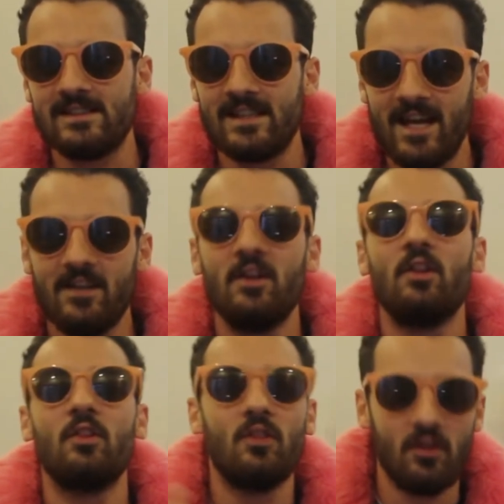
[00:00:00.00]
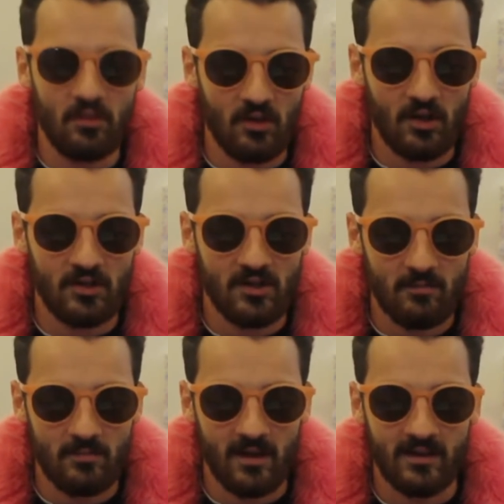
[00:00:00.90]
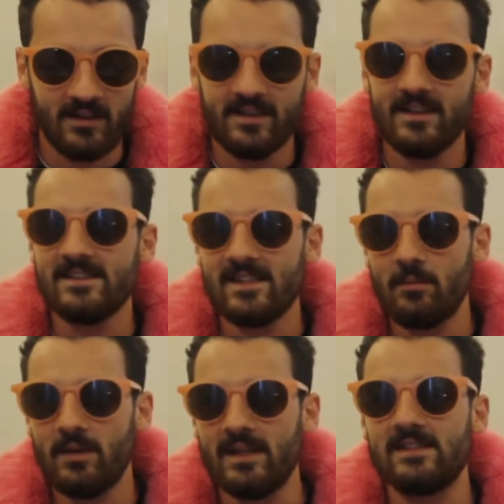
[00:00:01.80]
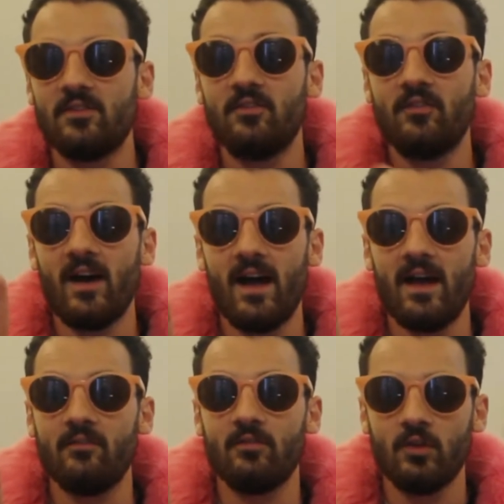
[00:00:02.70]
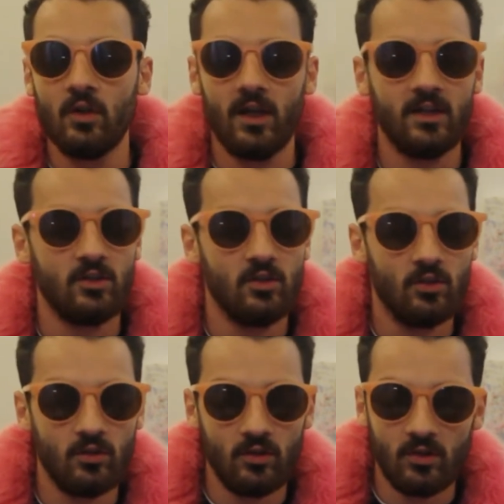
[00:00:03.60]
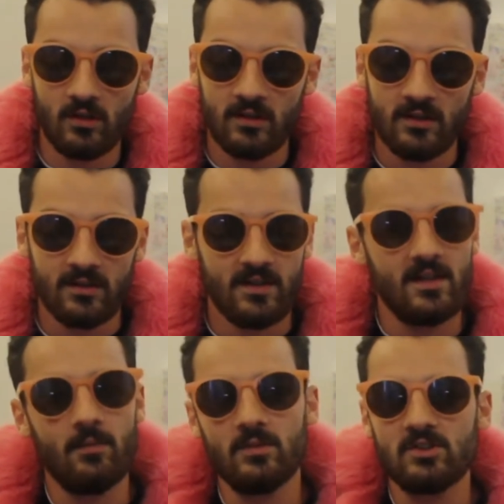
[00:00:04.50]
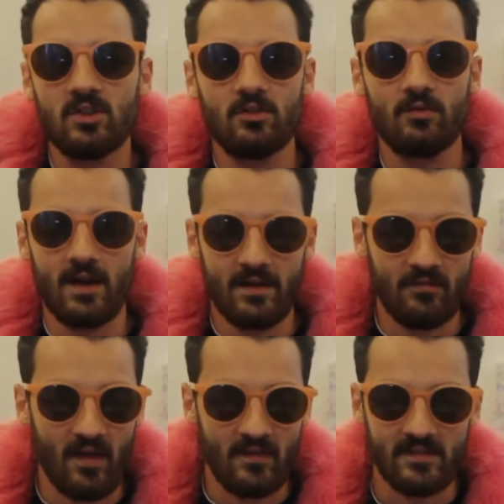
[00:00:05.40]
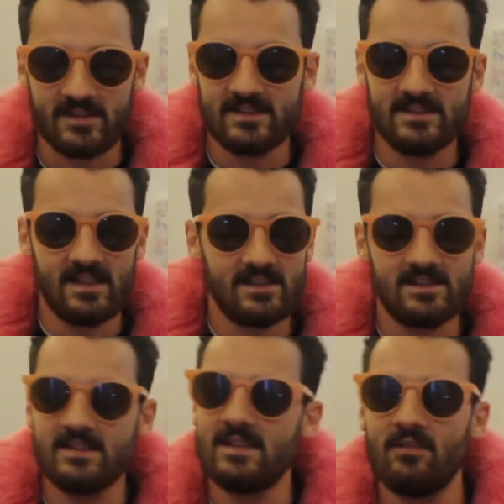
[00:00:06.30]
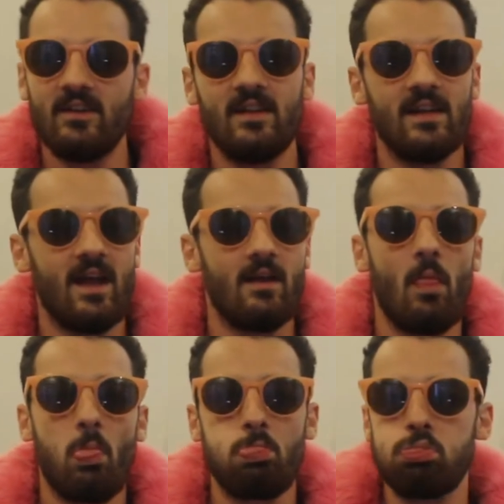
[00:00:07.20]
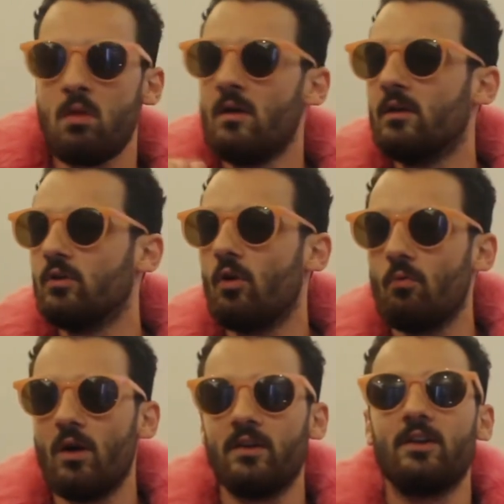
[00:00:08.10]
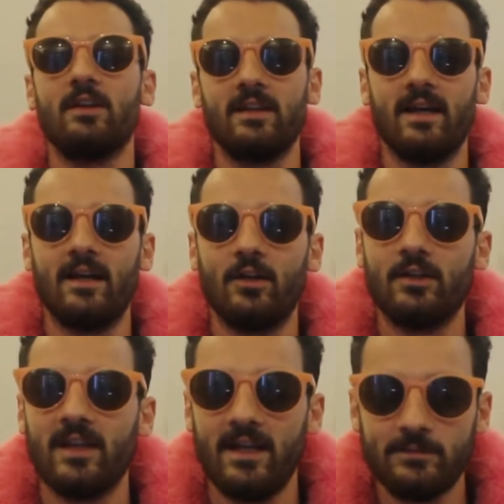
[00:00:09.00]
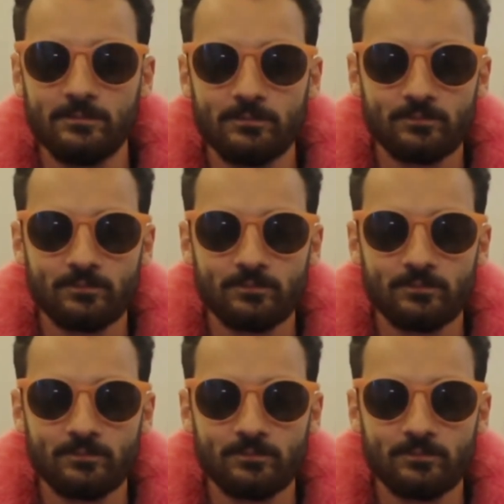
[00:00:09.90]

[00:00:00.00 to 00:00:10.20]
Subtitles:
Again, the third number. This number is a 5. Ignore the numbers to the right of that. The 6, the 7 and the 8, not worth looking at, okay?